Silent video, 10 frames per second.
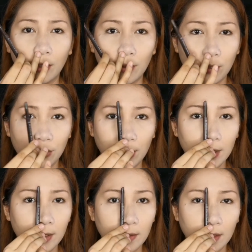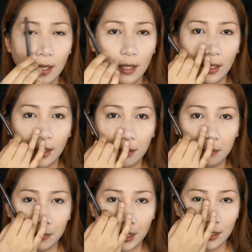nostrils
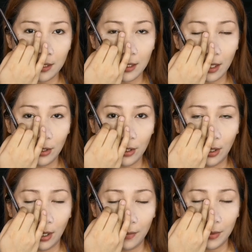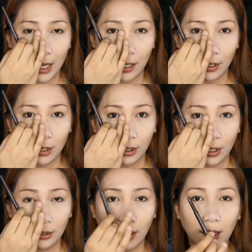that meets the inner
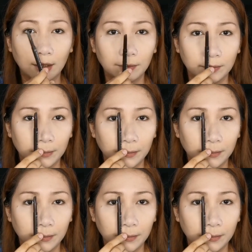tear duct.